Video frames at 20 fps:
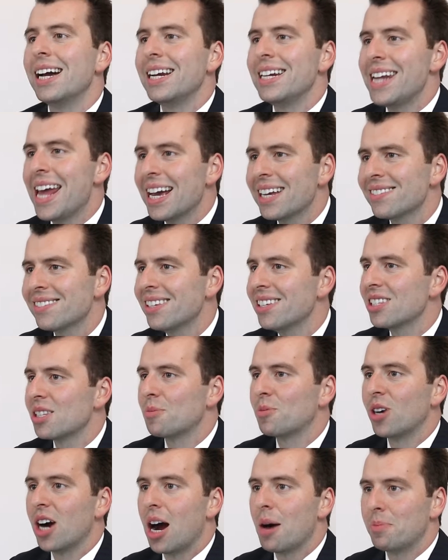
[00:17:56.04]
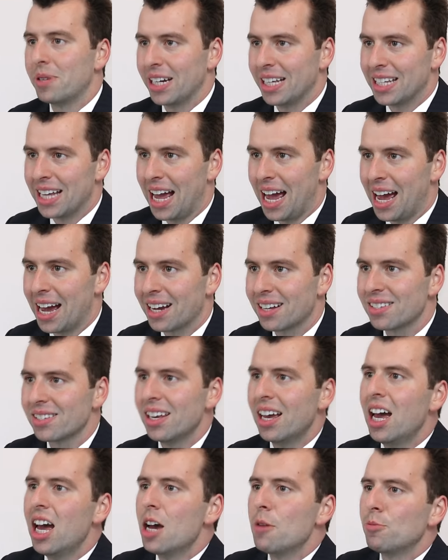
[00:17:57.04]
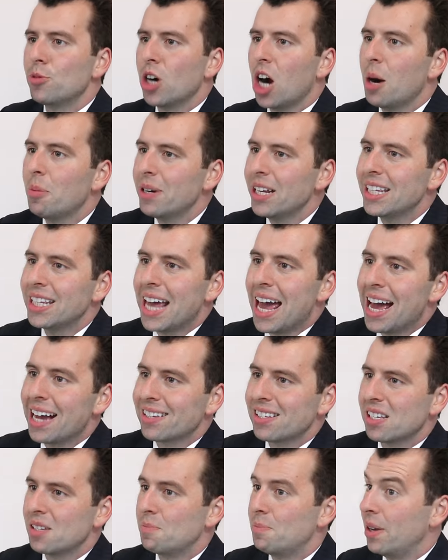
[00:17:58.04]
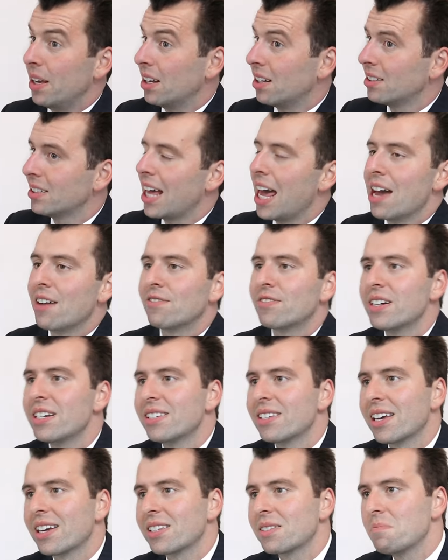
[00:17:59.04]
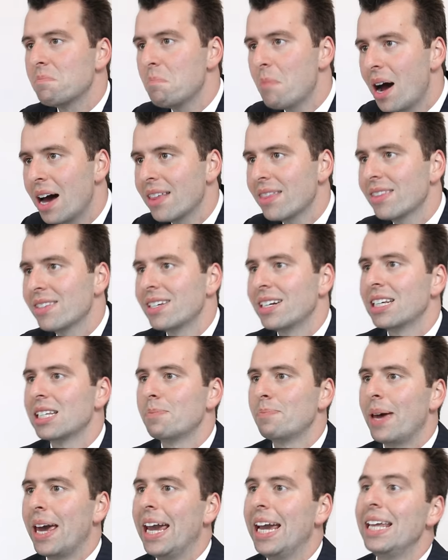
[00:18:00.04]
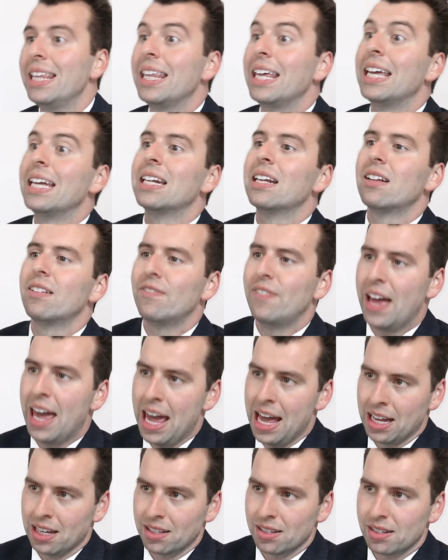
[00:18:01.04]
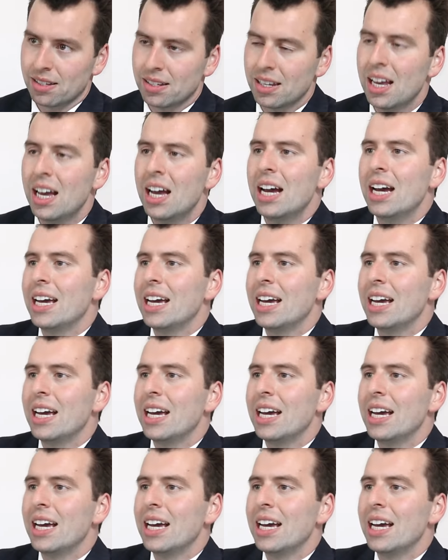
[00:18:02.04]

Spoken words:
Next is the property tax. Property tax is billed every 6 months and is paid in advance.